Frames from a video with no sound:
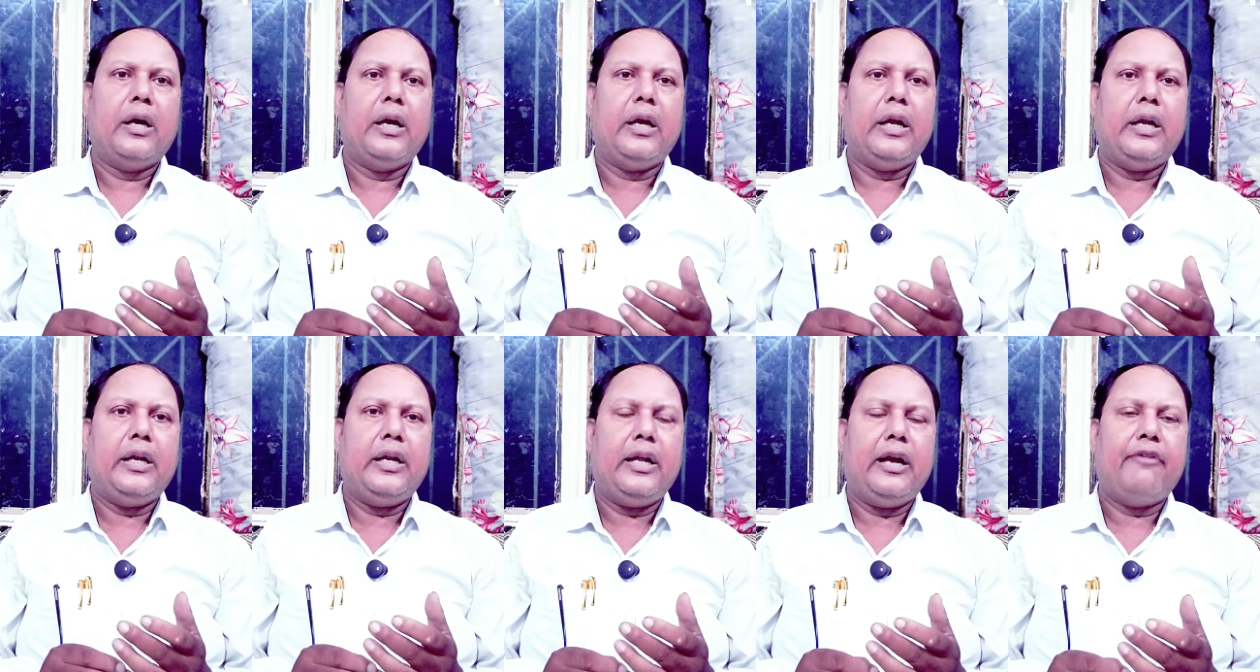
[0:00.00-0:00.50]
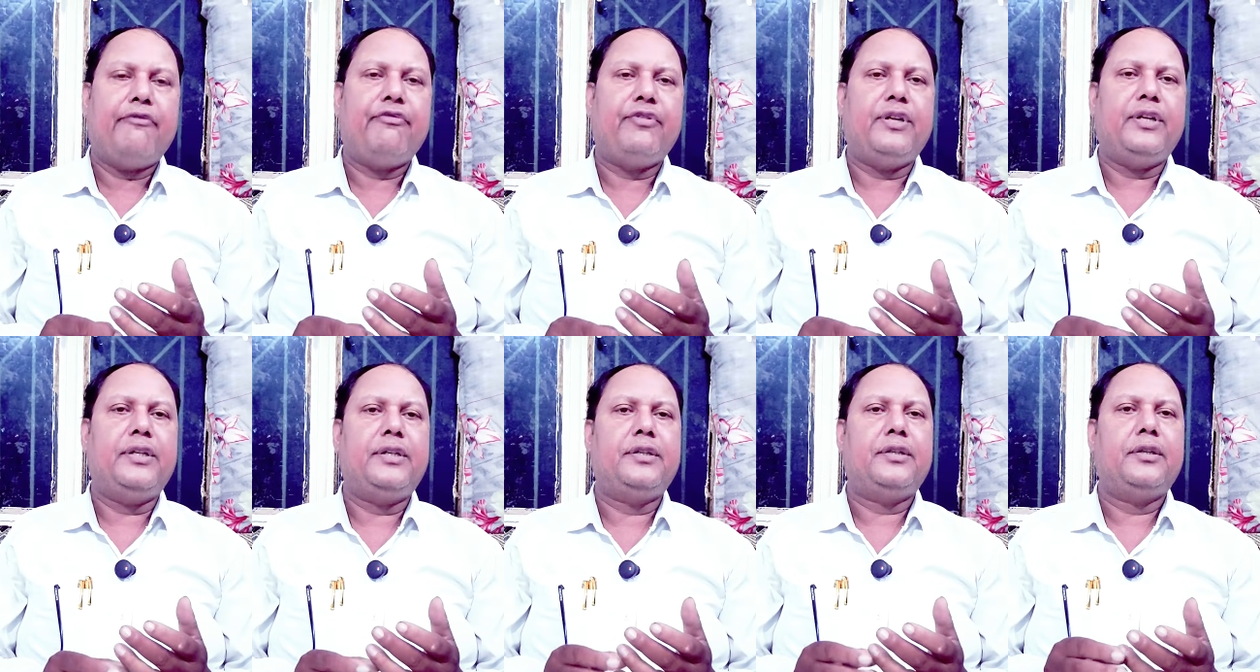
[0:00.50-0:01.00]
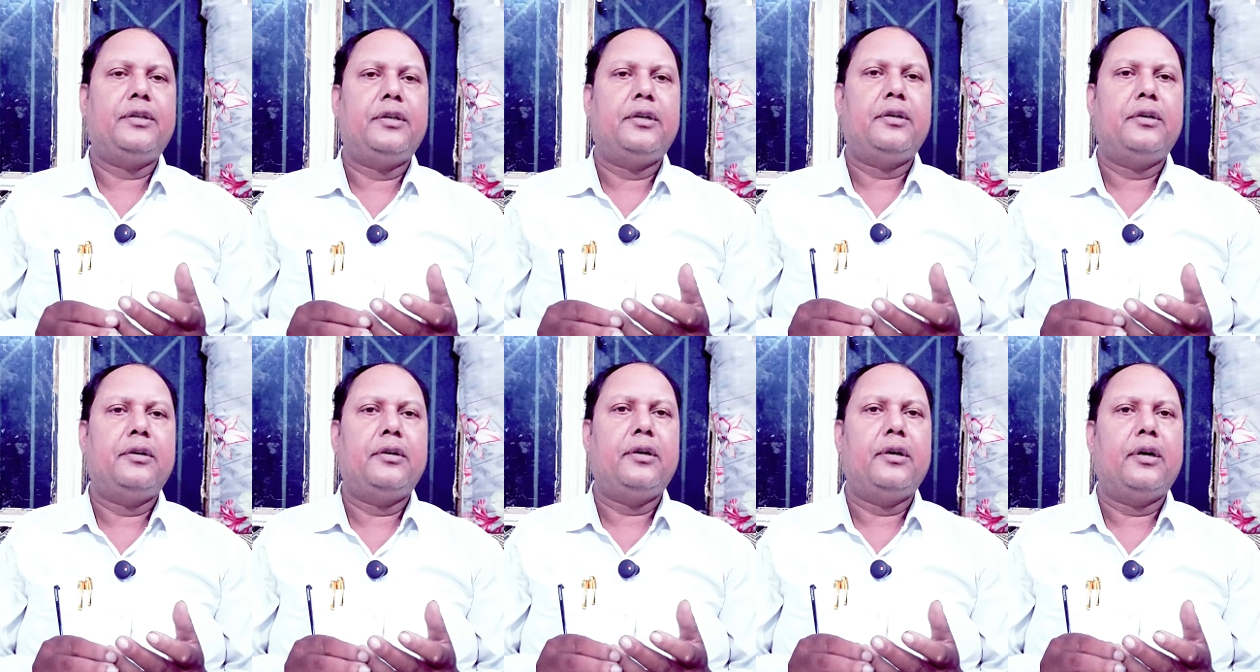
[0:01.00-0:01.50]
indefinite,
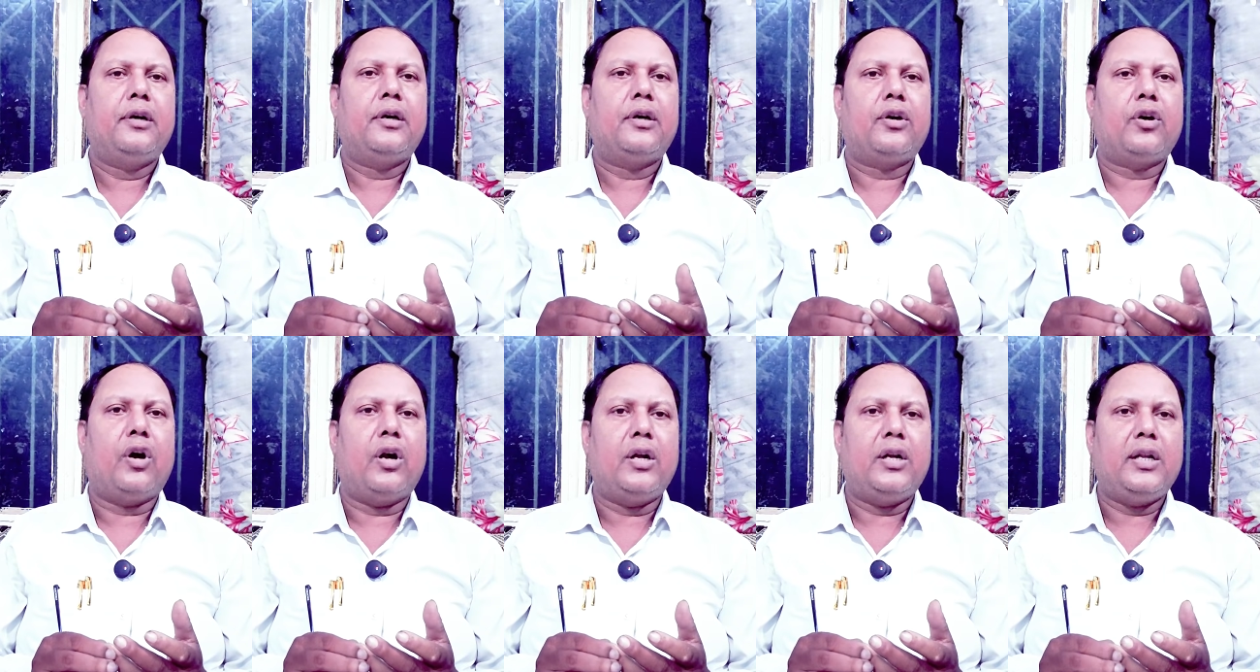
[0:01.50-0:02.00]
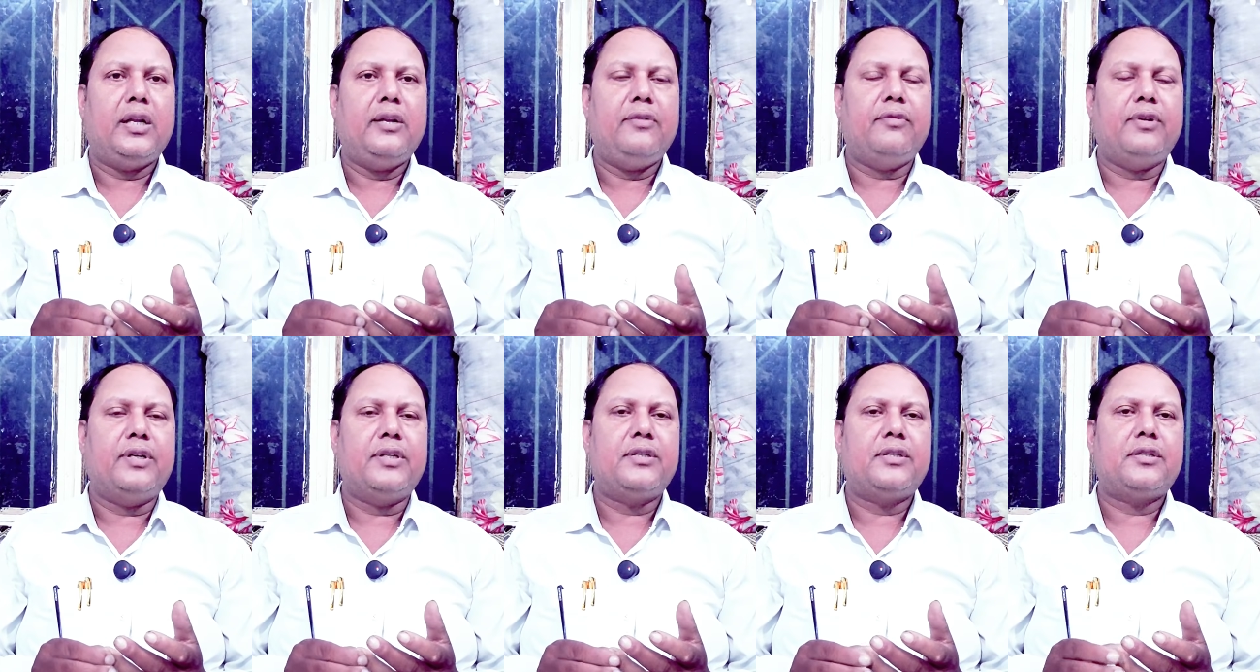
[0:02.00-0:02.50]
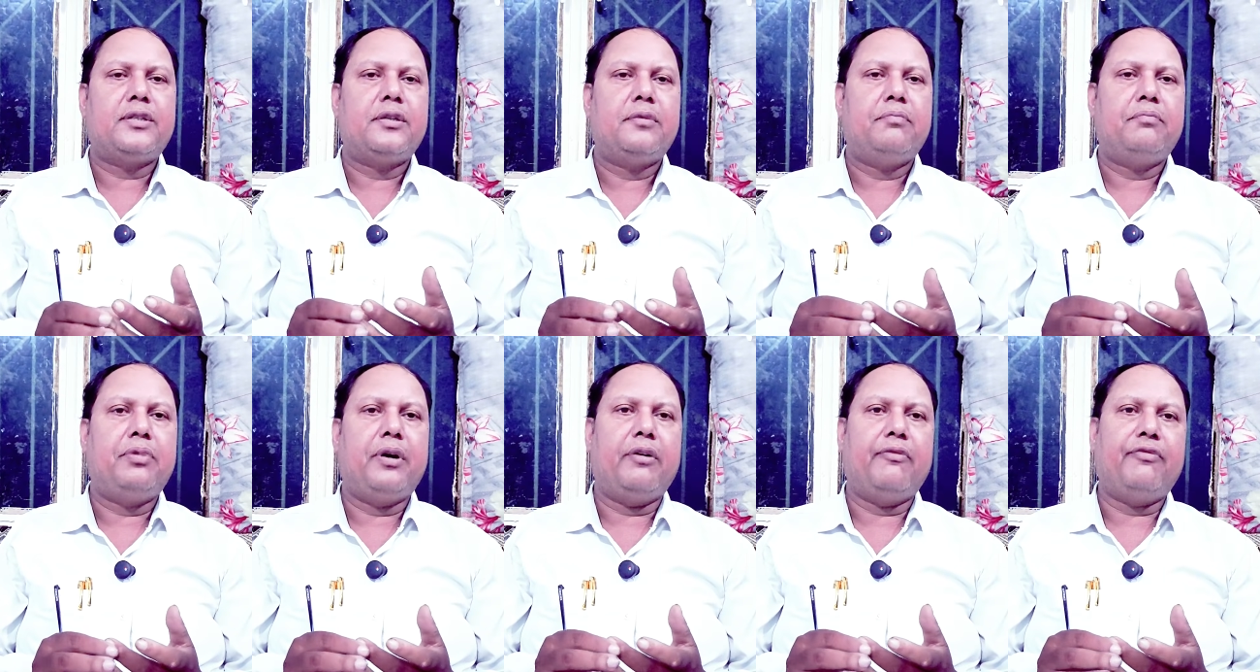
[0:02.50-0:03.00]
continuous,
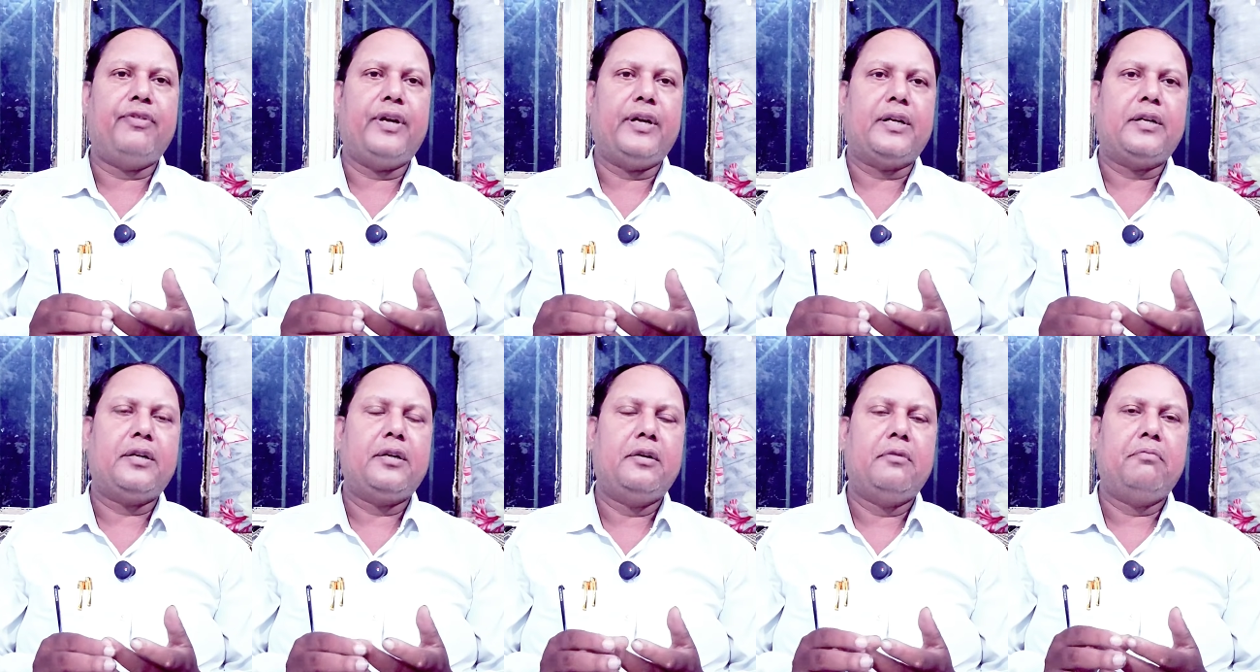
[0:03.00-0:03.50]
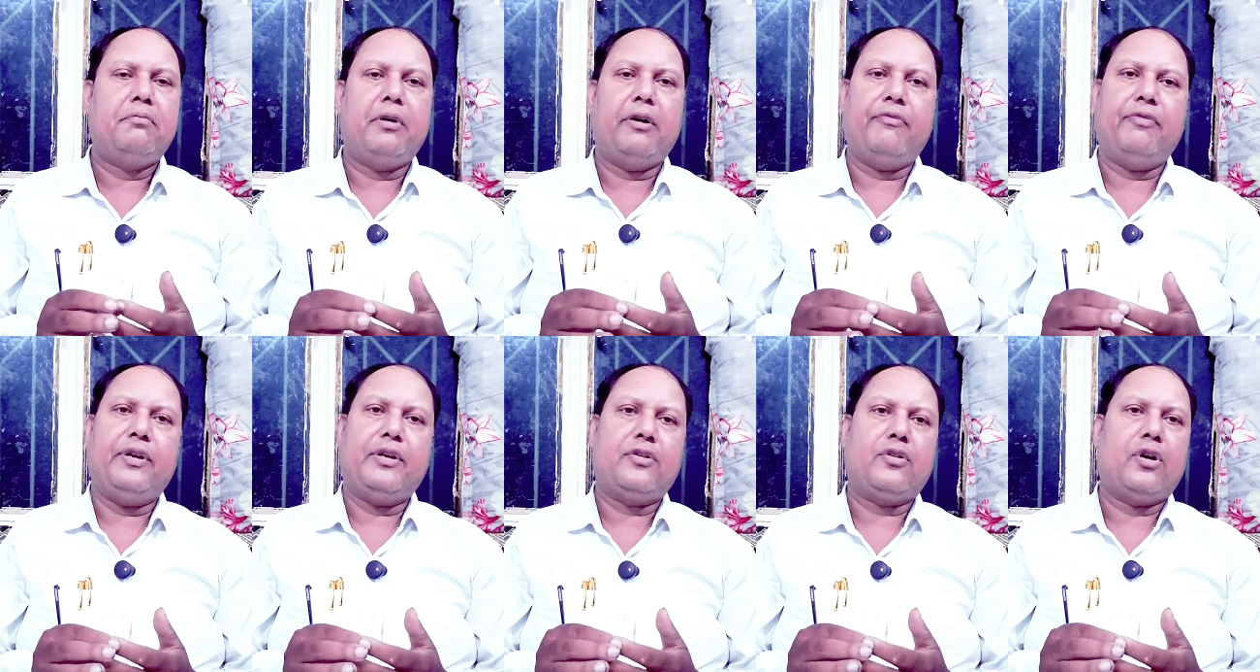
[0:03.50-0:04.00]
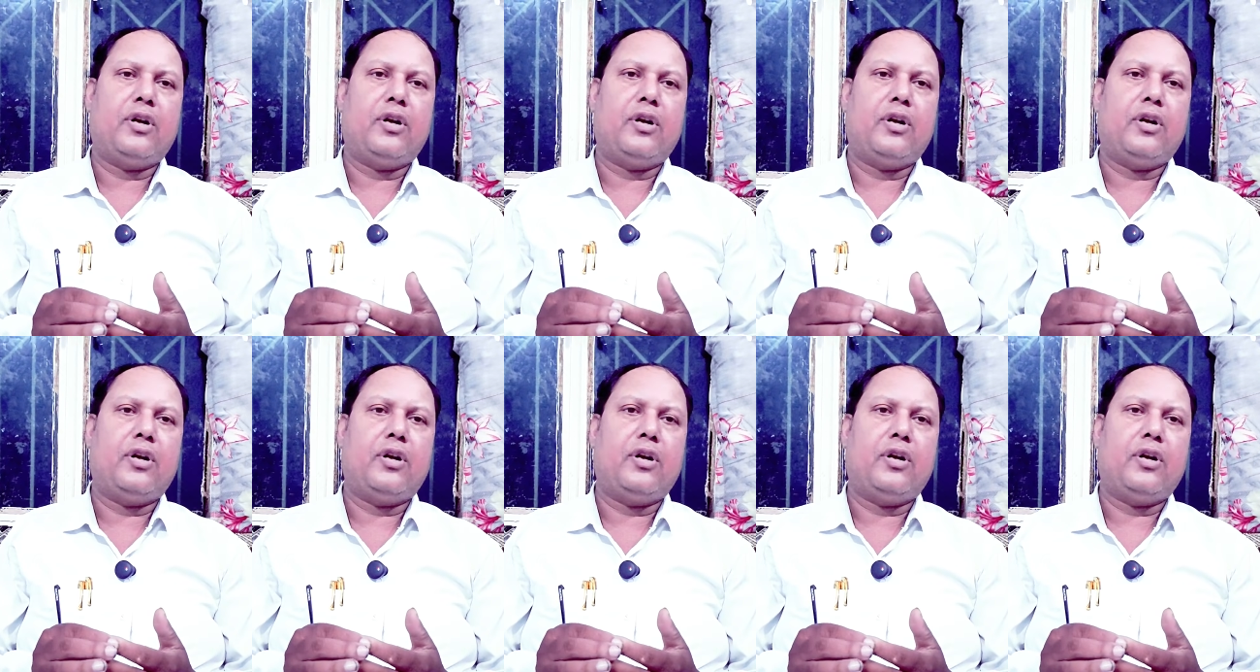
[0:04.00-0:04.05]
perfect, perfect